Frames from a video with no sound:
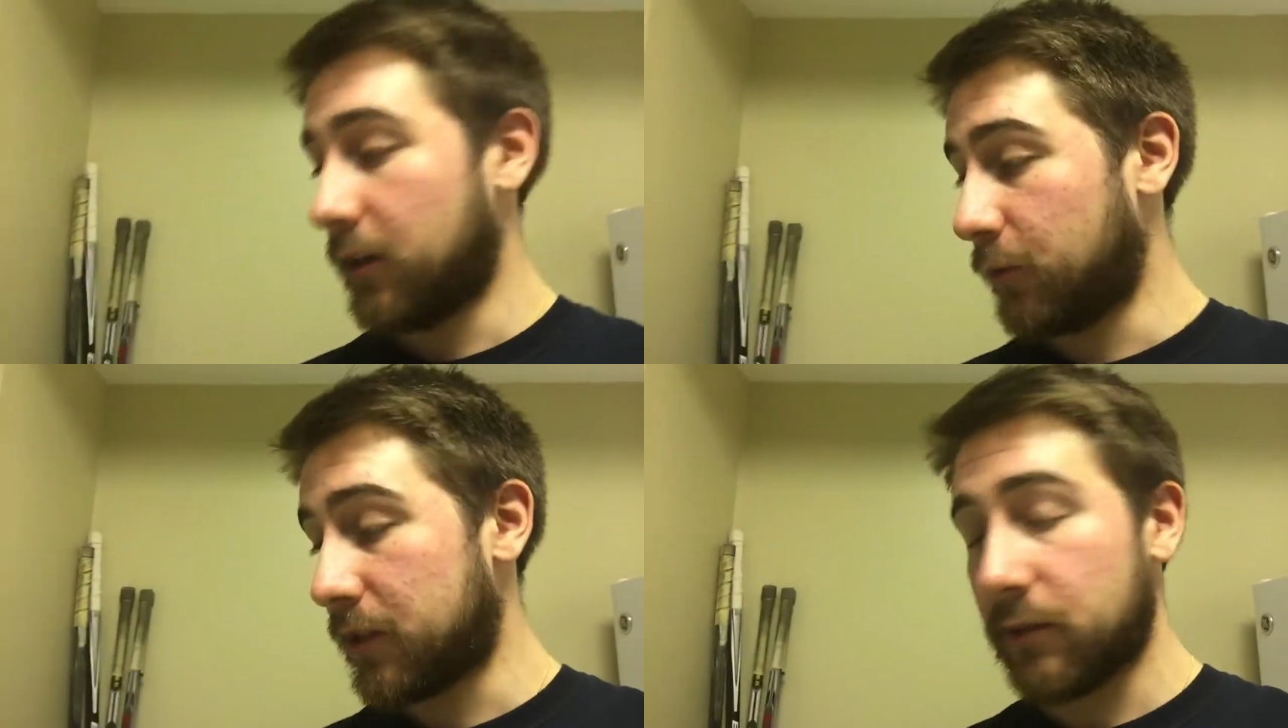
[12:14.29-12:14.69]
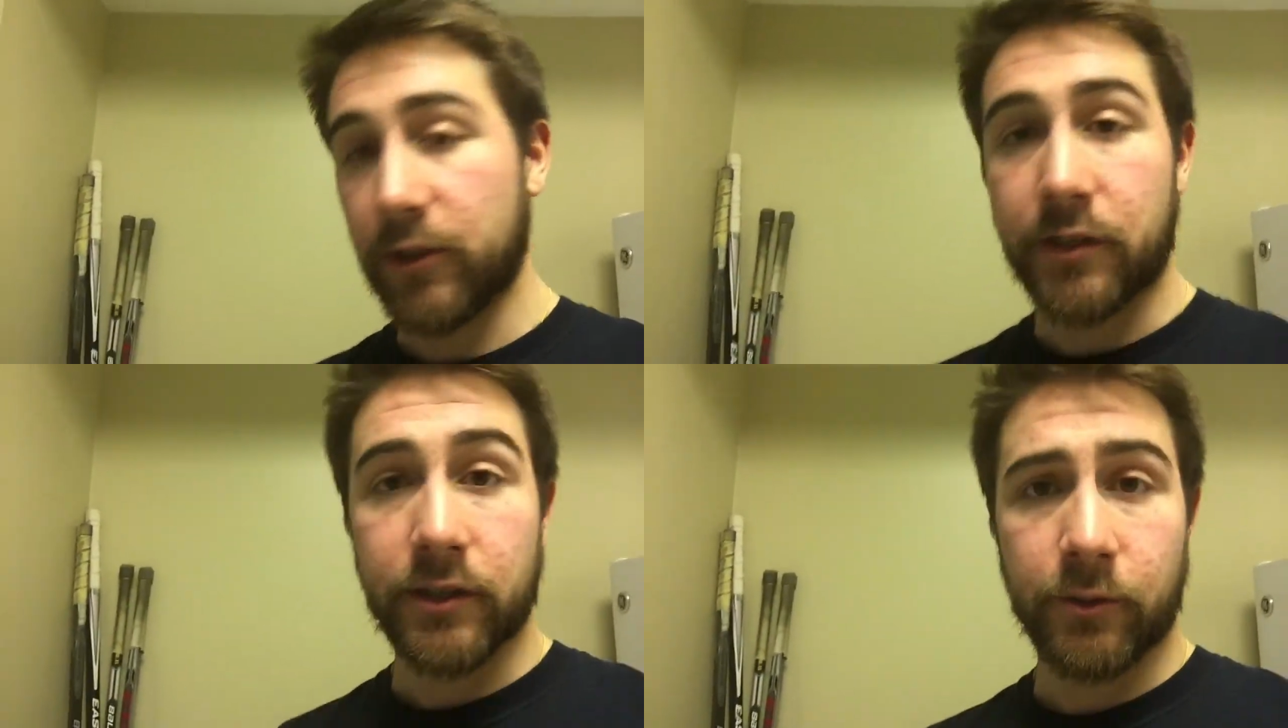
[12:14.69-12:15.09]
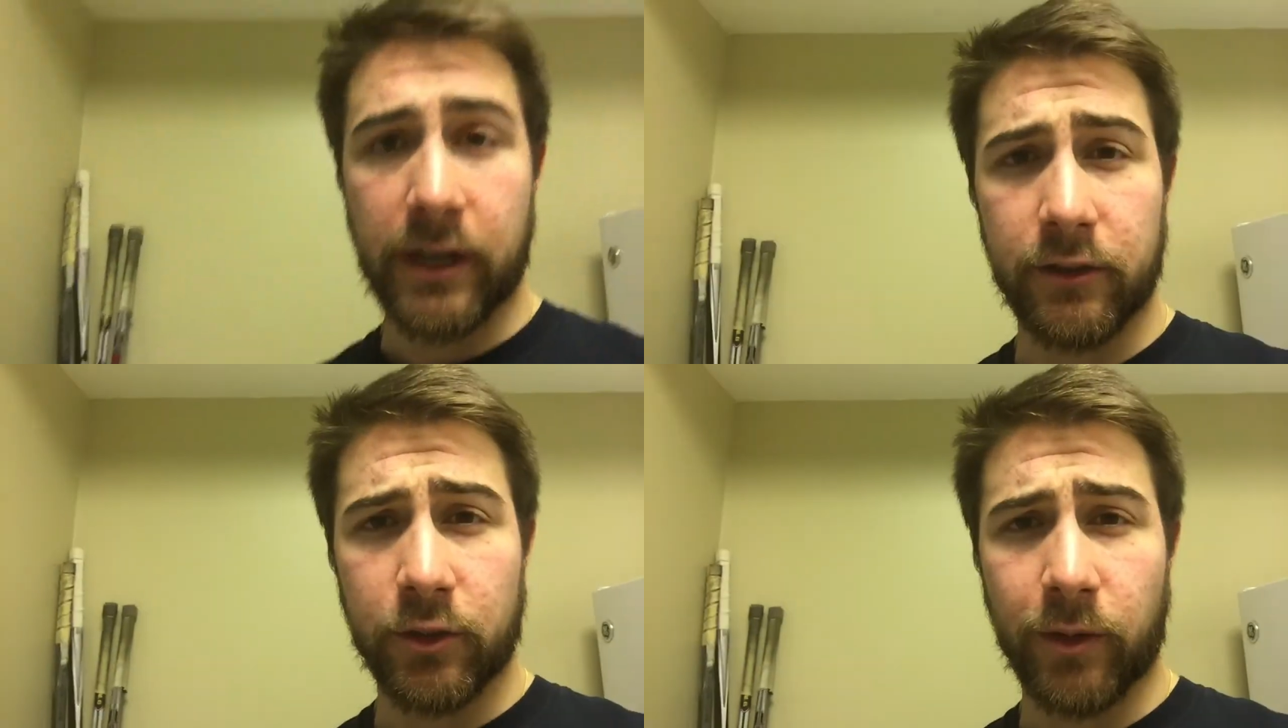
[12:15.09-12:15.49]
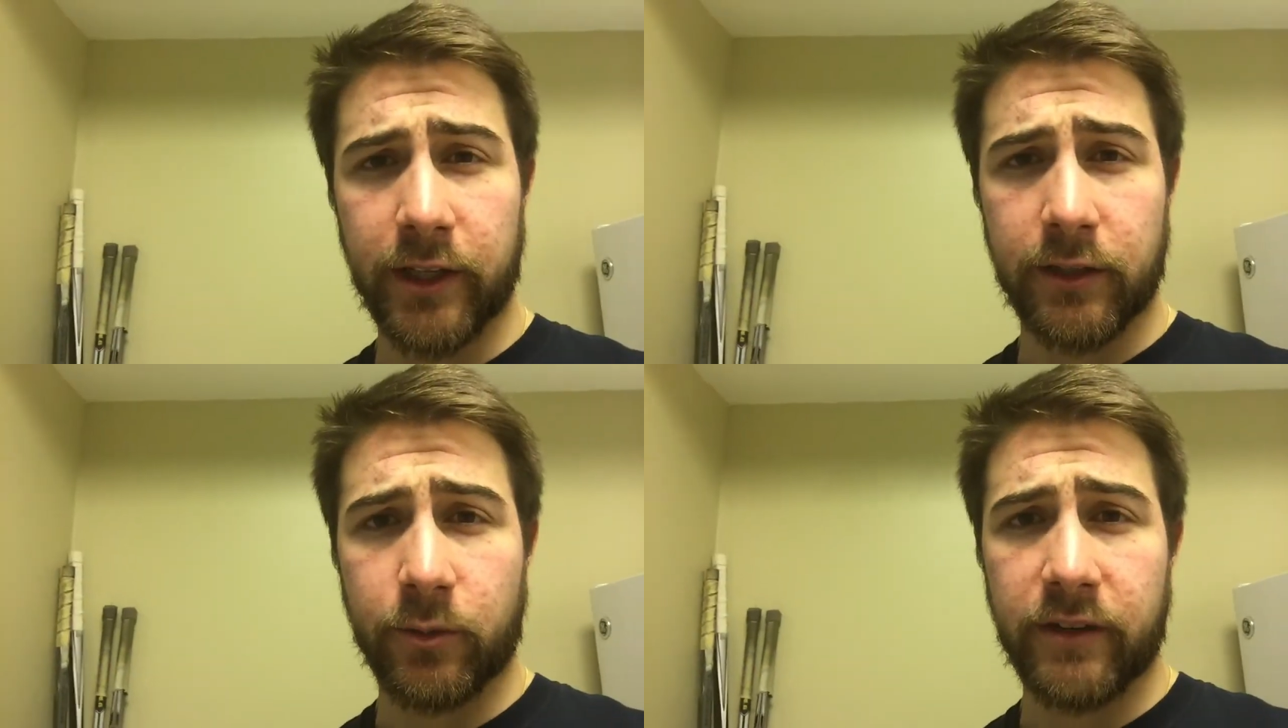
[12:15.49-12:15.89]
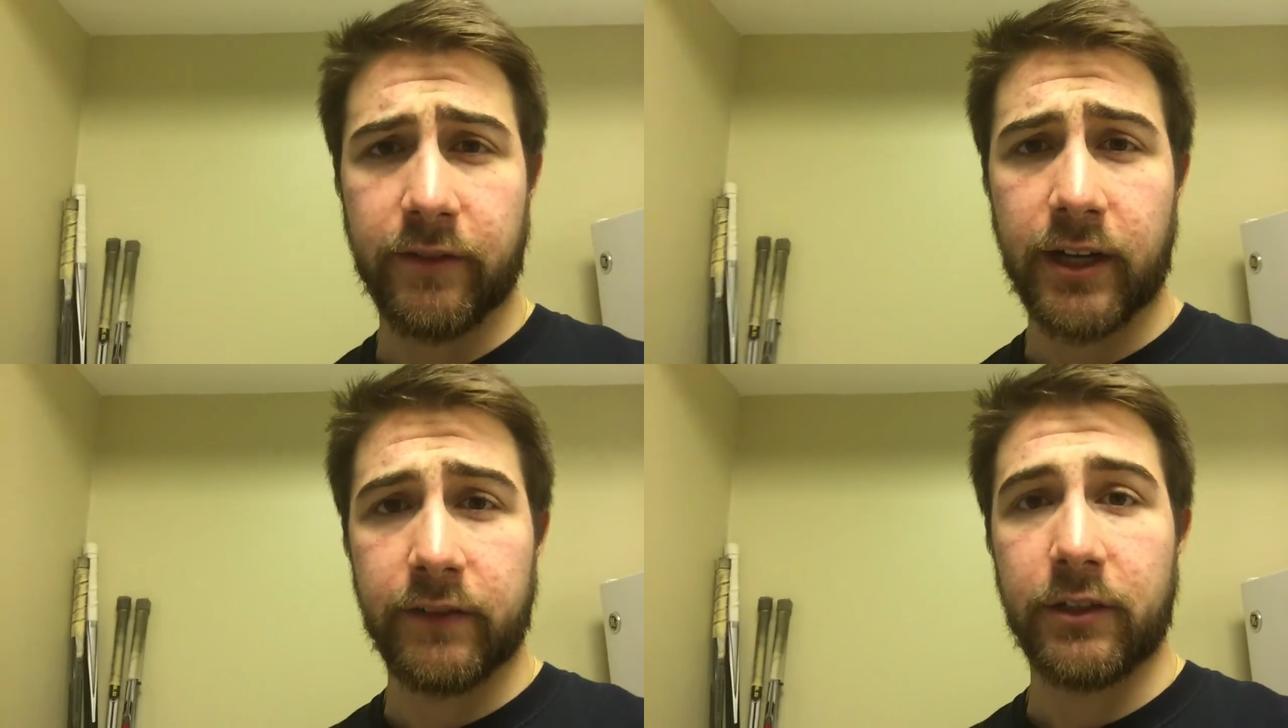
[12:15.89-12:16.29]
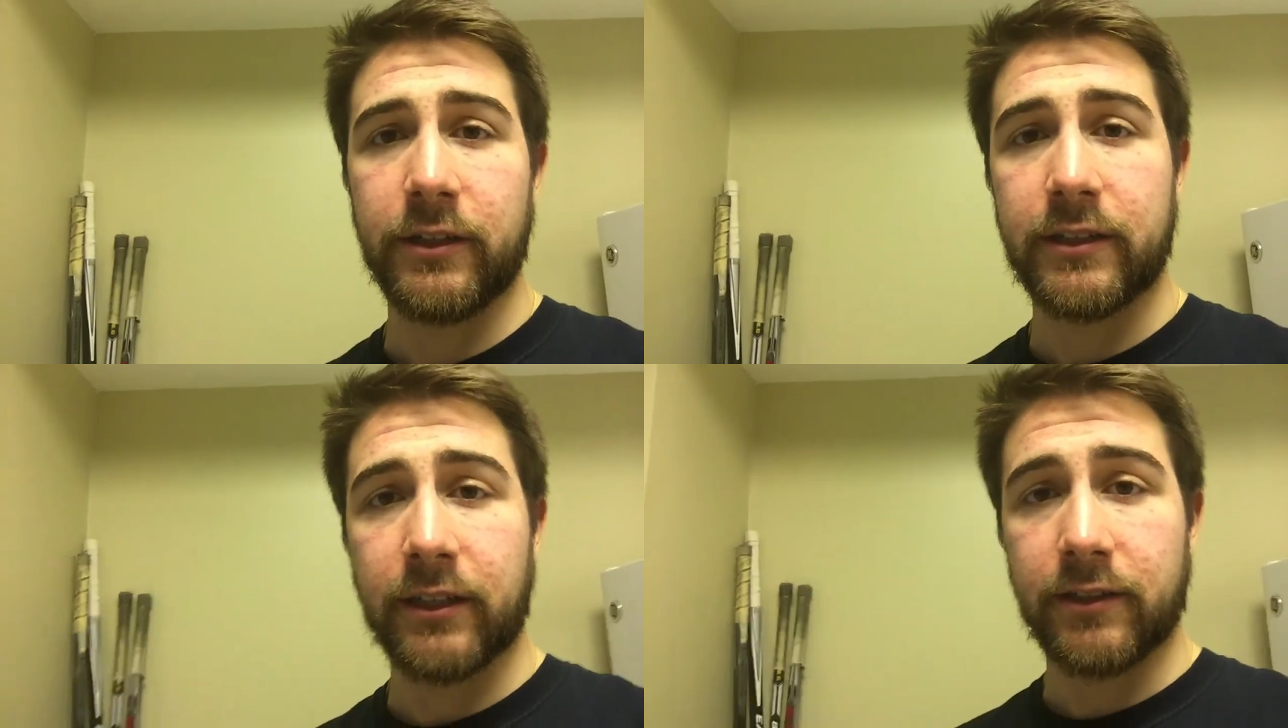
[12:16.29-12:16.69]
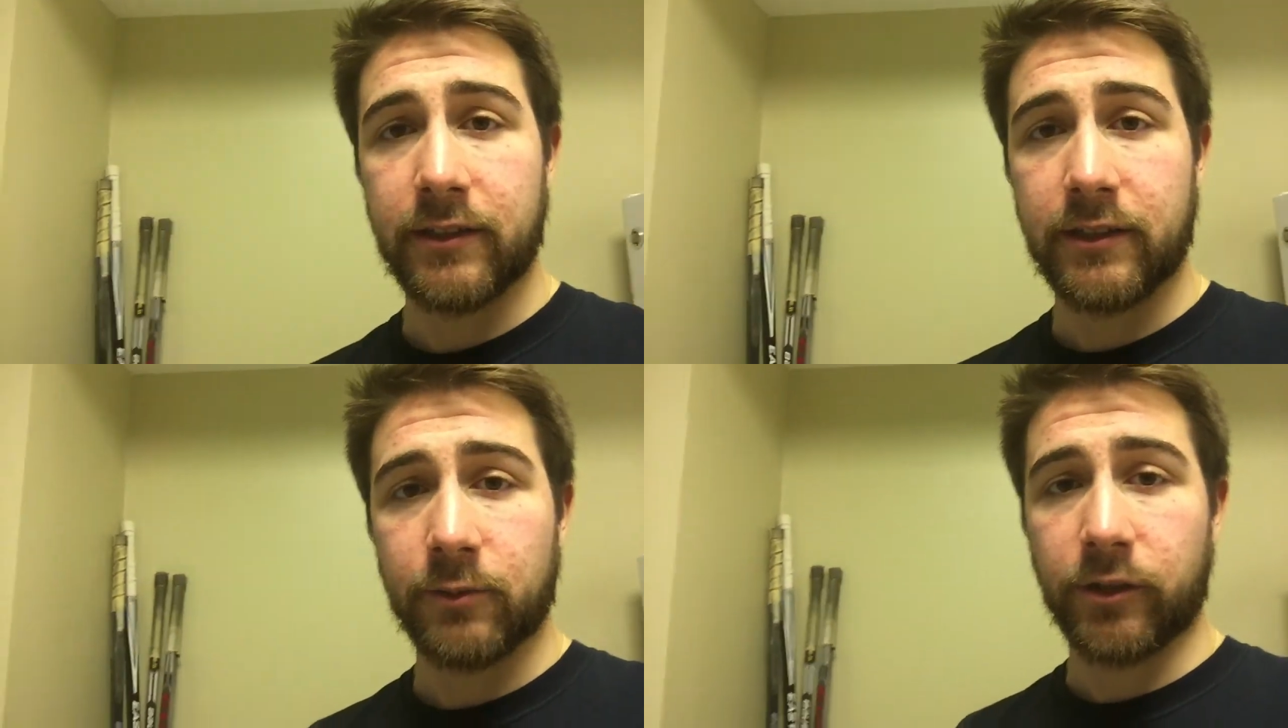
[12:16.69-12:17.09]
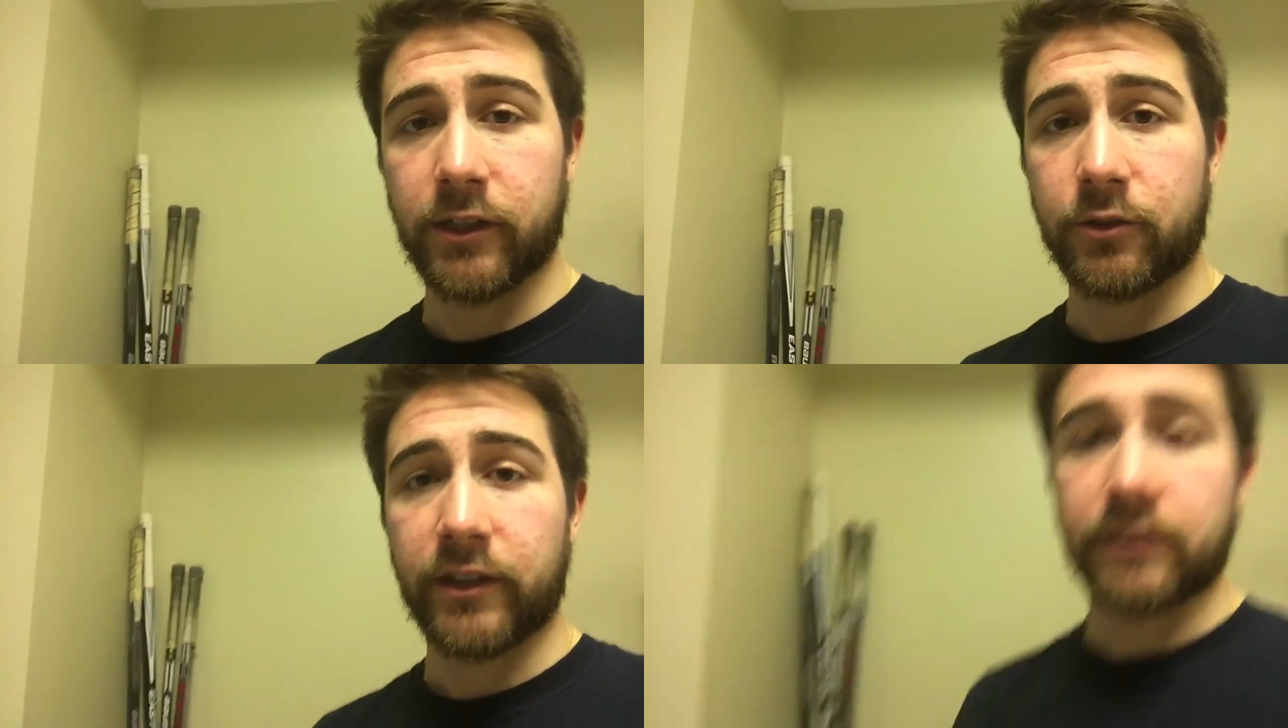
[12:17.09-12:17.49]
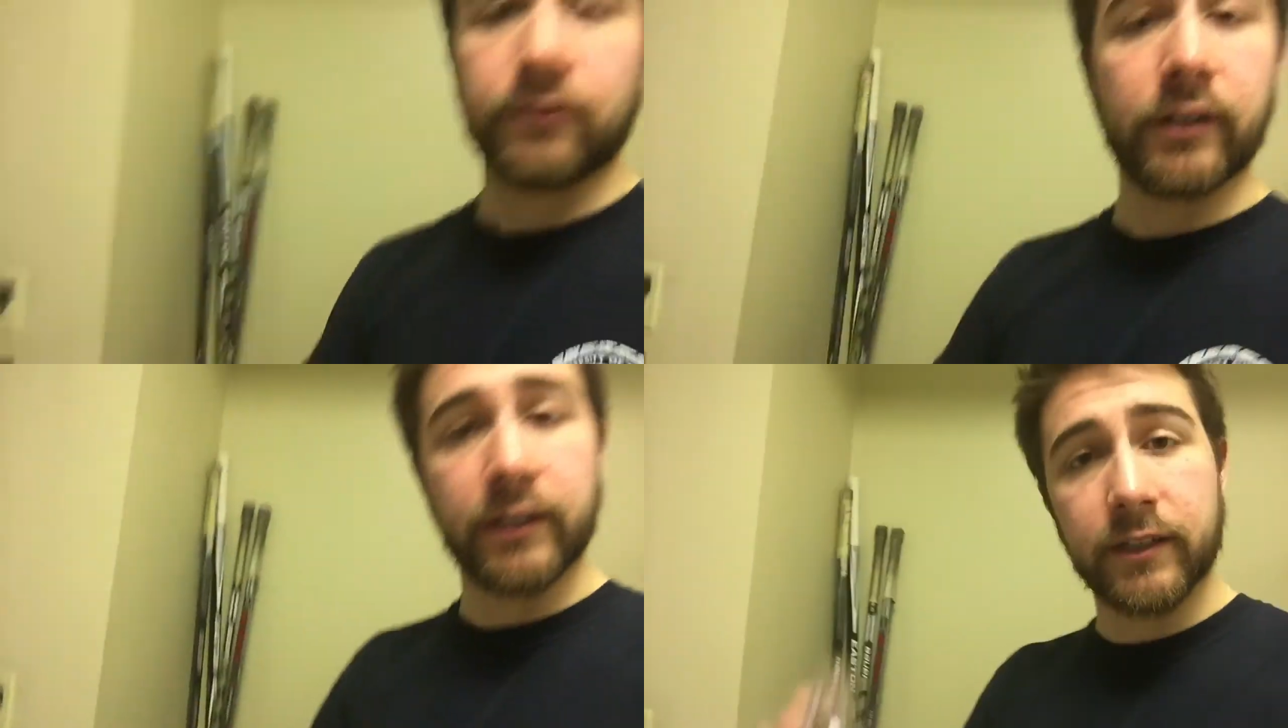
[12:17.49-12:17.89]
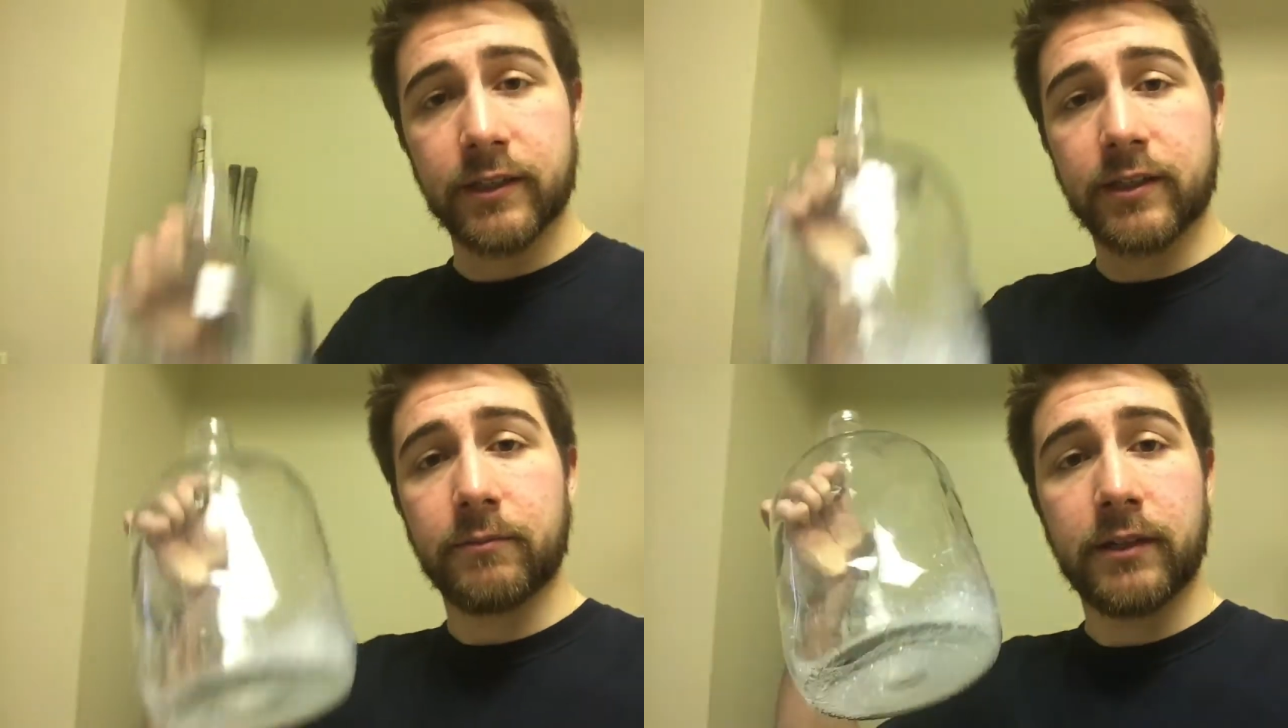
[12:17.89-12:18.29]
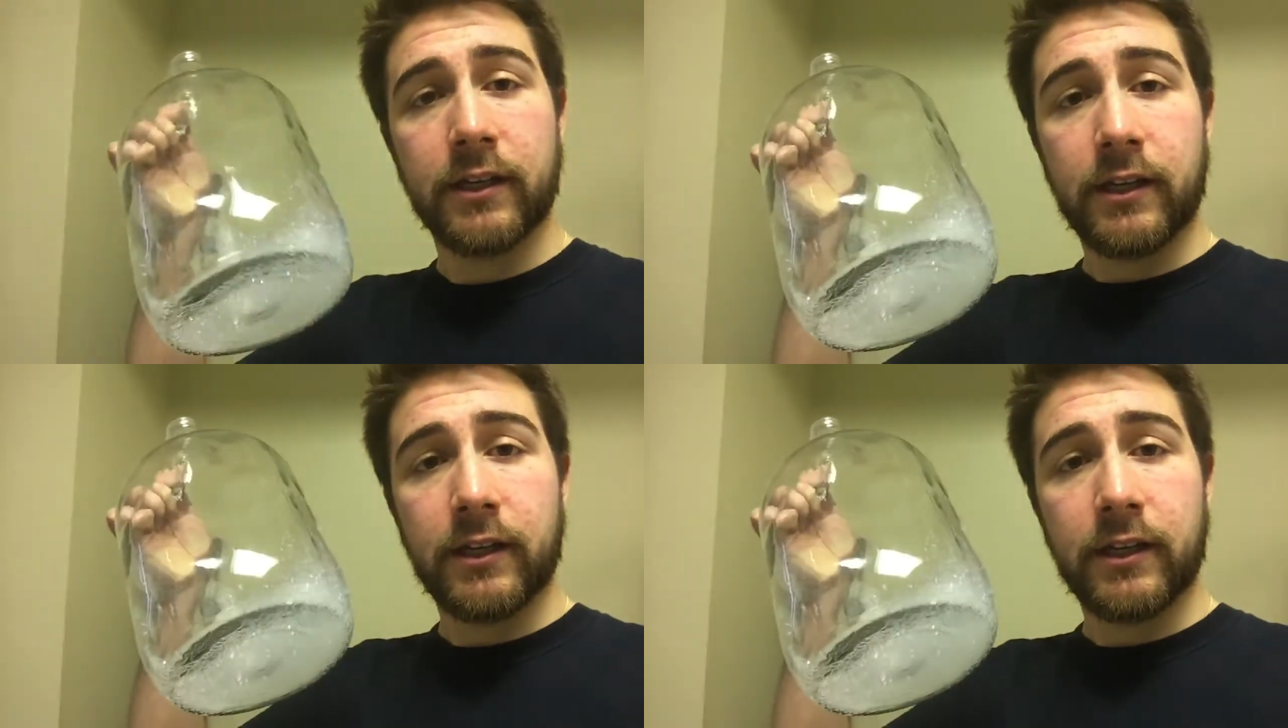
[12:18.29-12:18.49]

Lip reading: Once it reaches around 20 to 25 degrees Celsius, we're going to transfer it into some